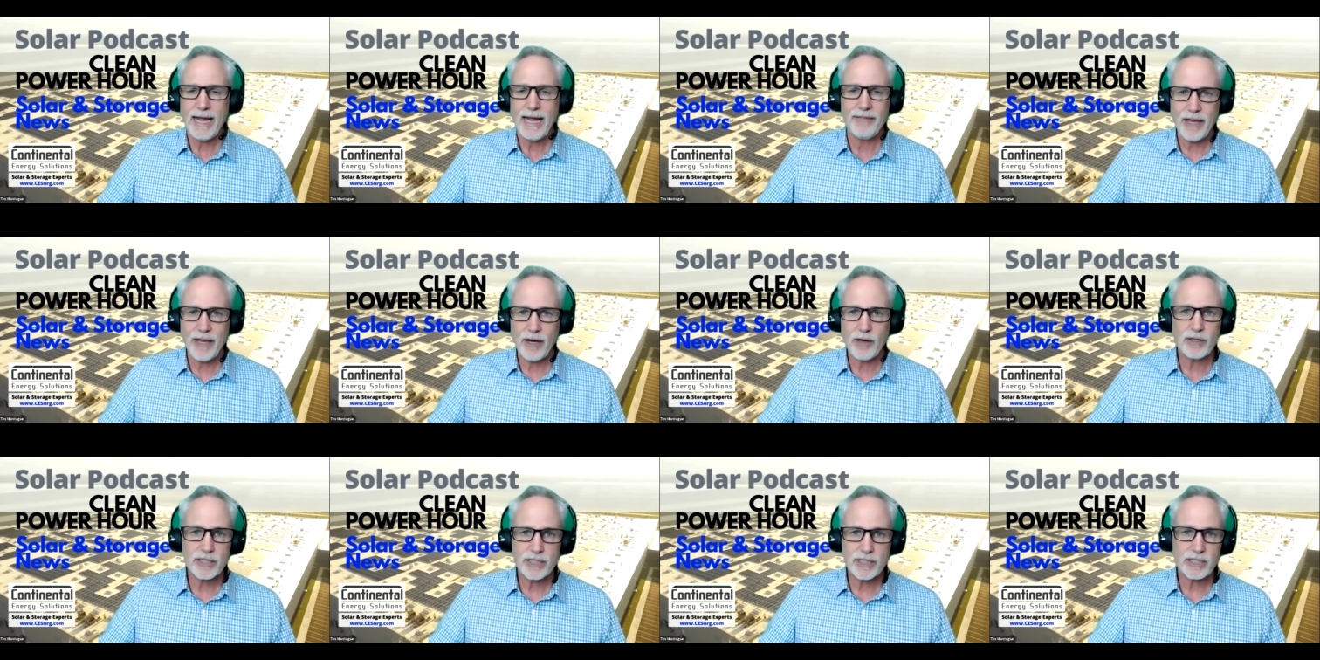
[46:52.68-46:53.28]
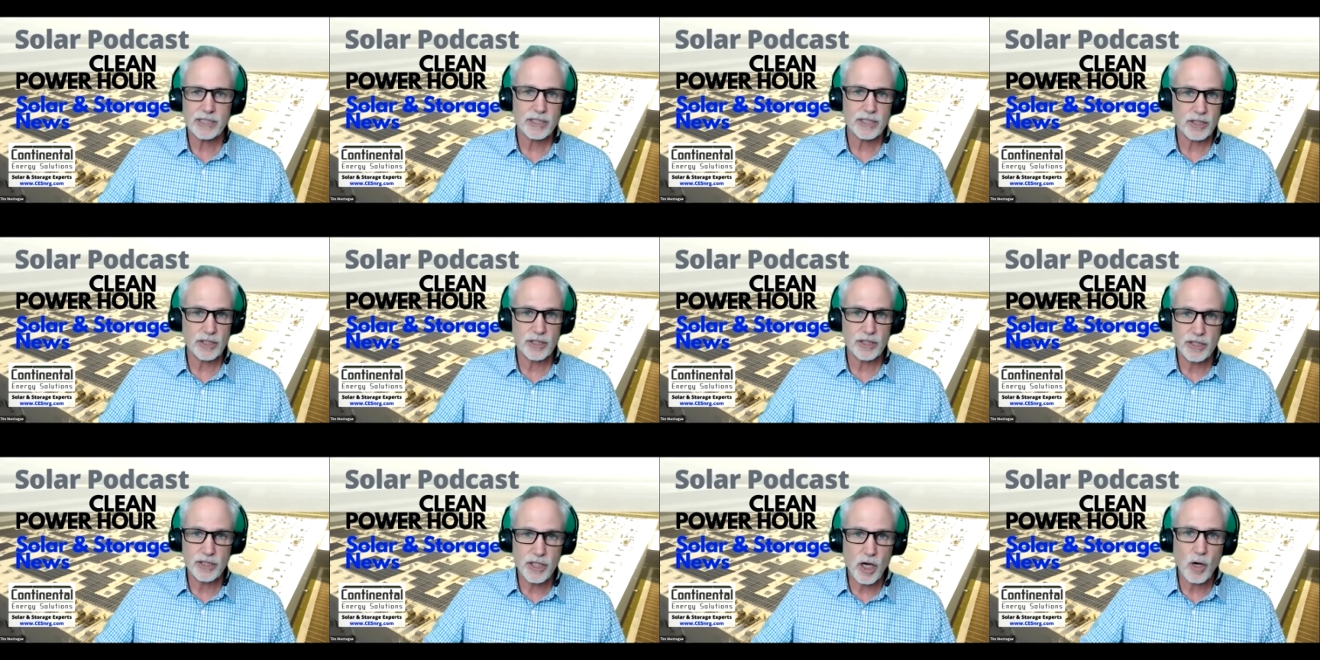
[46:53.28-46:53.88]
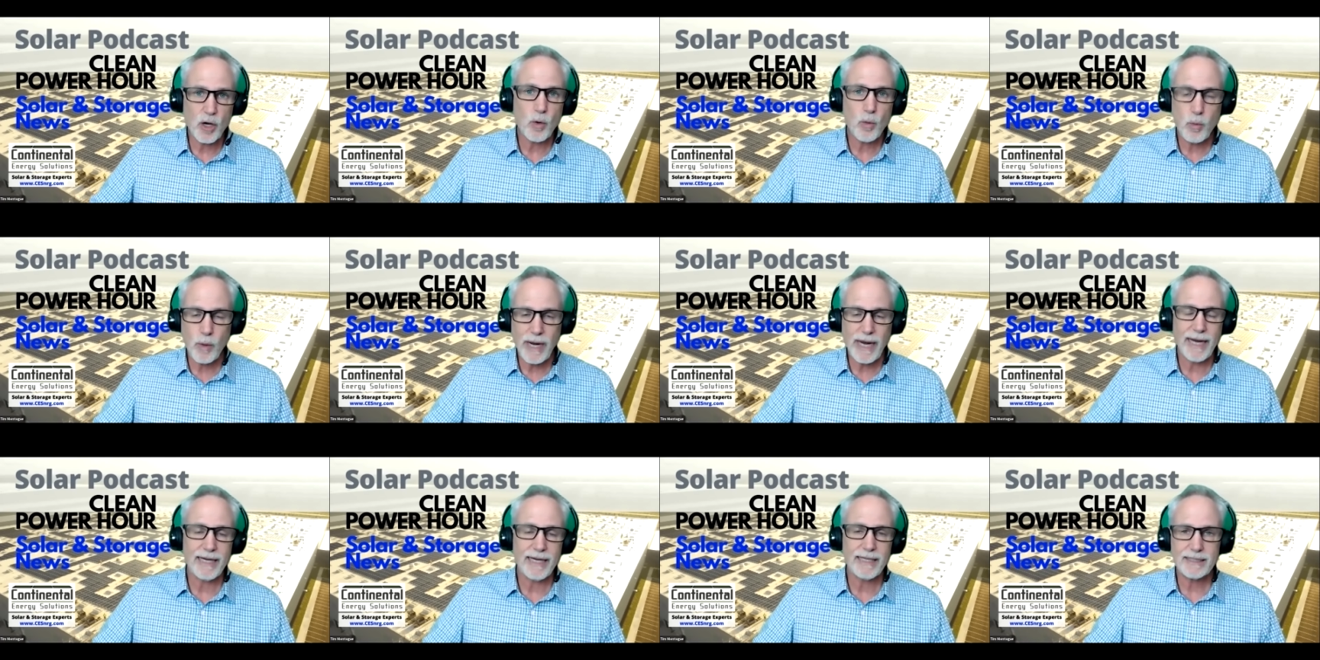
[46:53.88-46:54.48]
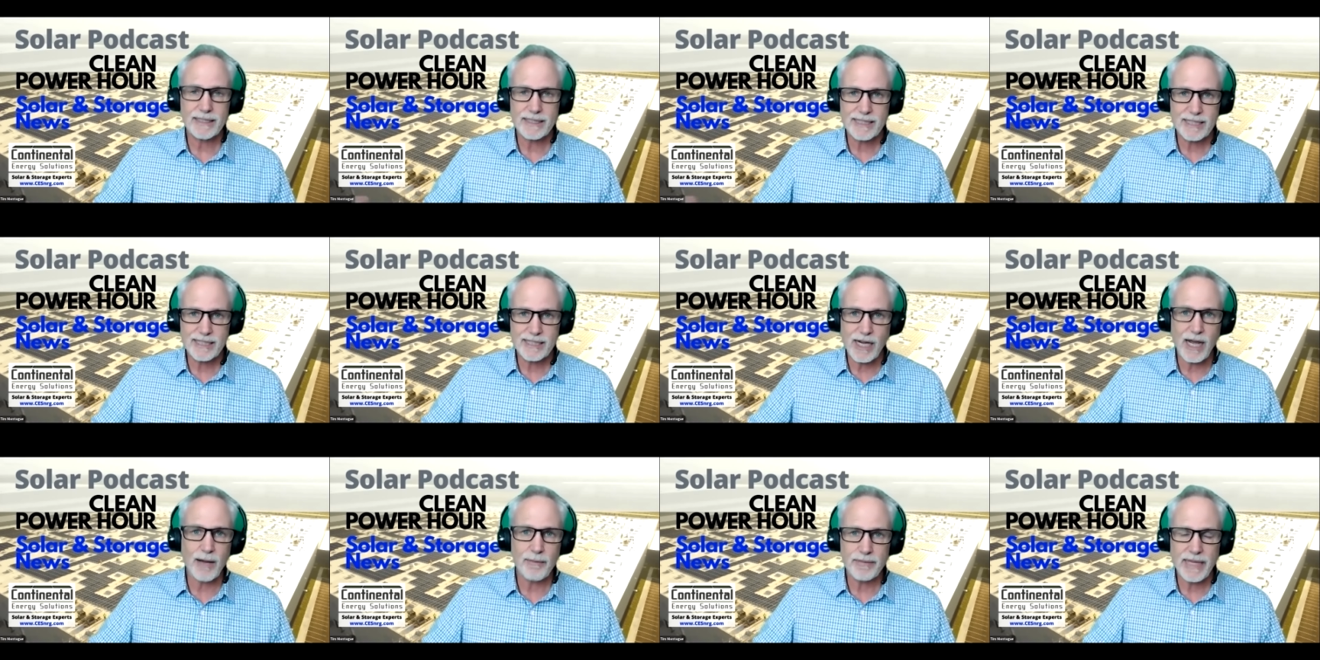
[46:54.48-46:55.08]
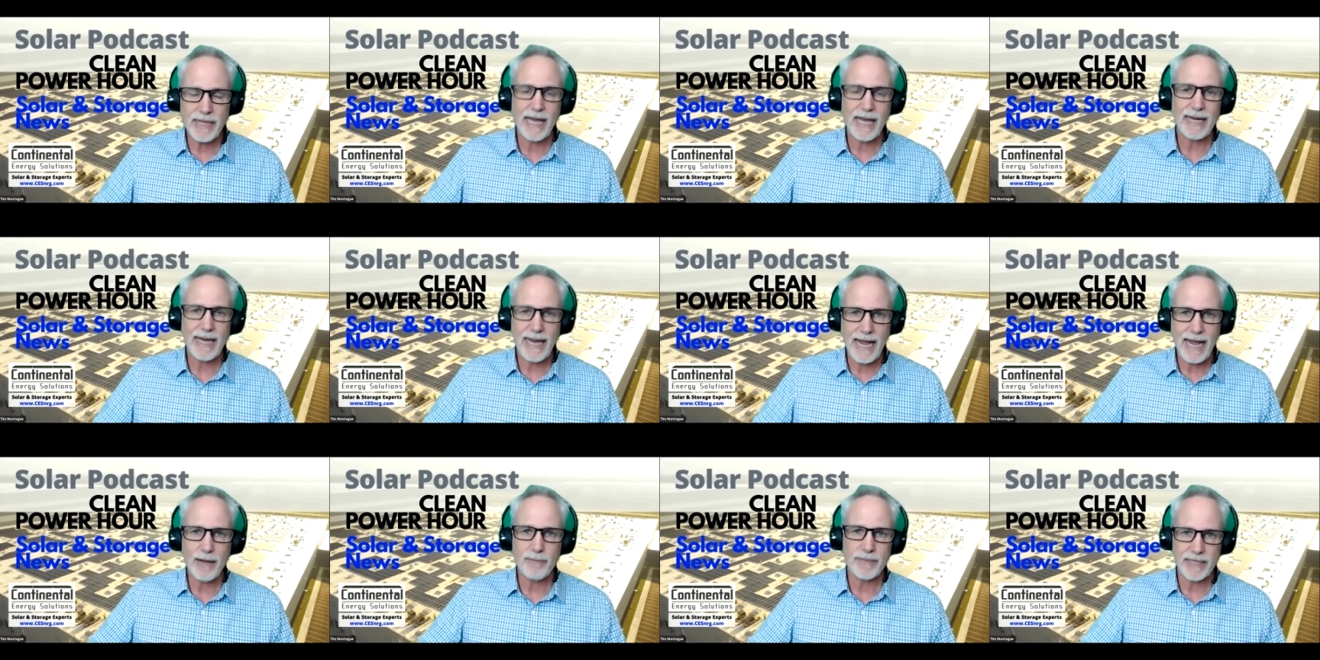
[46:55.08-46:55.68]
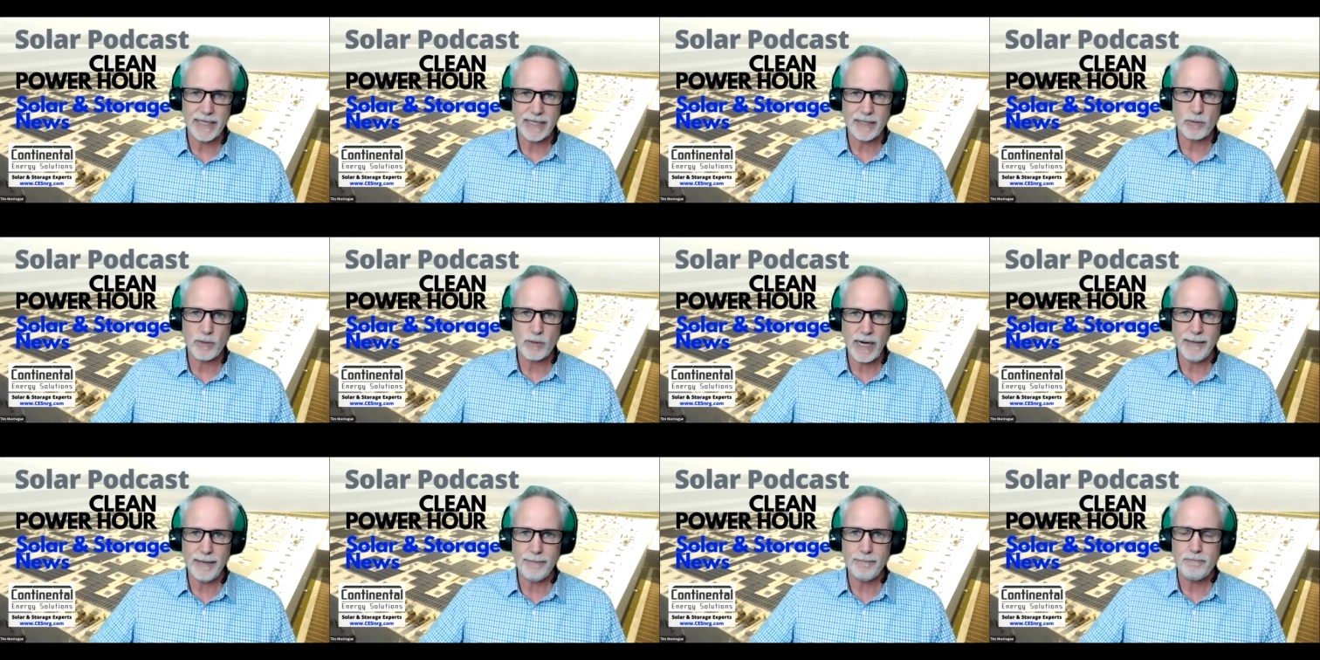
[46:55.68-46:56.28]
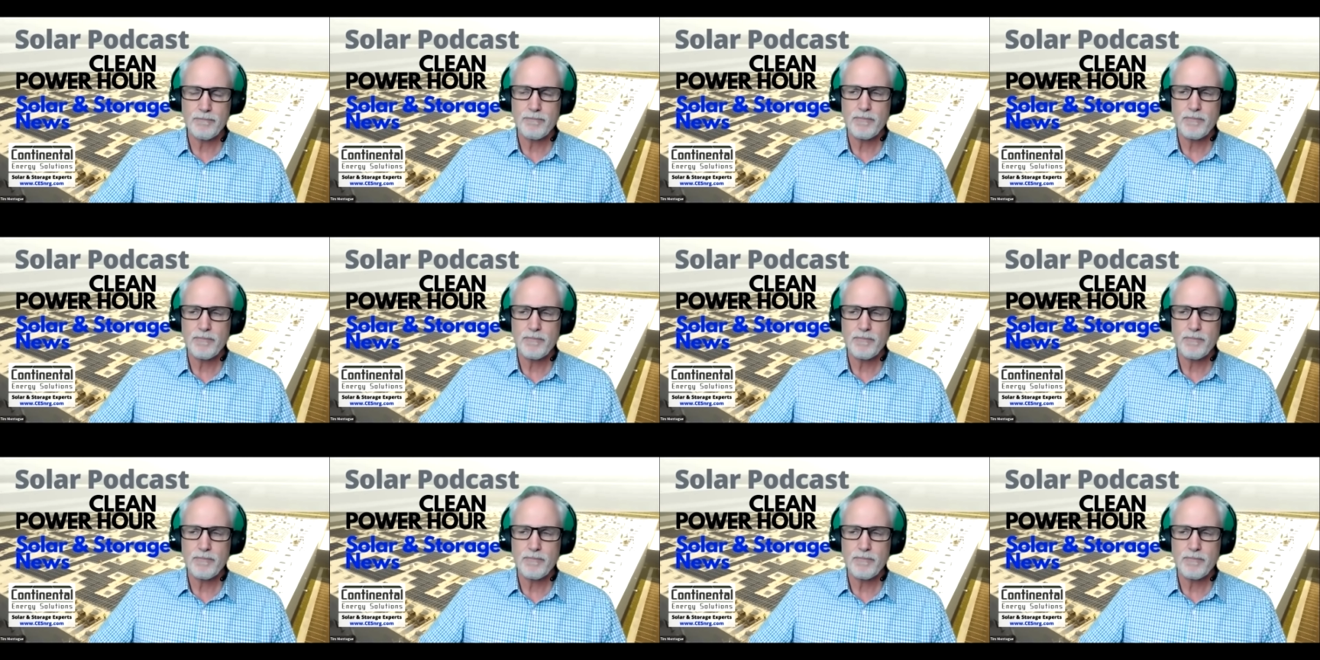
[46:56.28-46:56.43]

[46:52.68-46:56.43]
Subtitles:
There's just no way to stop that happening, right?